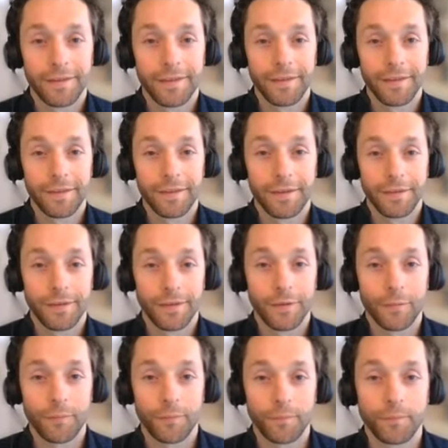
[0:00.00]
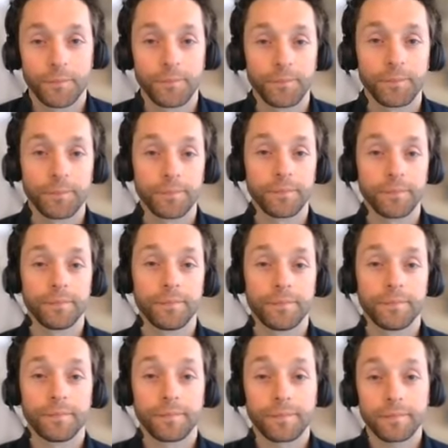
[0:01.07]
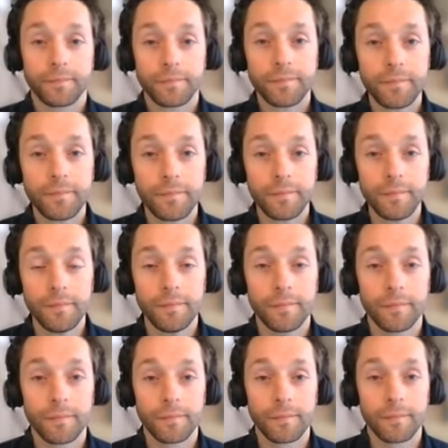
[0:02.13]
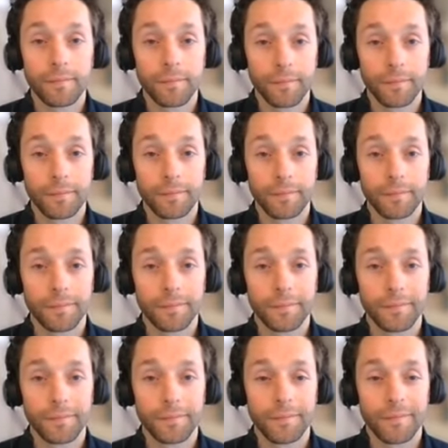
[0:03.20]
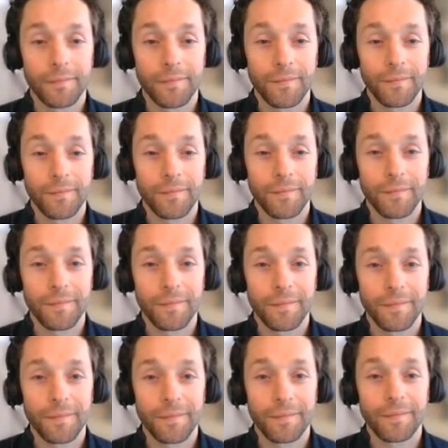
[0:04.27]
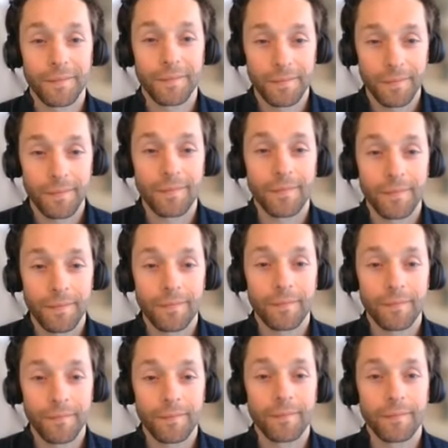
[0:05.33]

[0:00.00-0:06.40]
[no speech]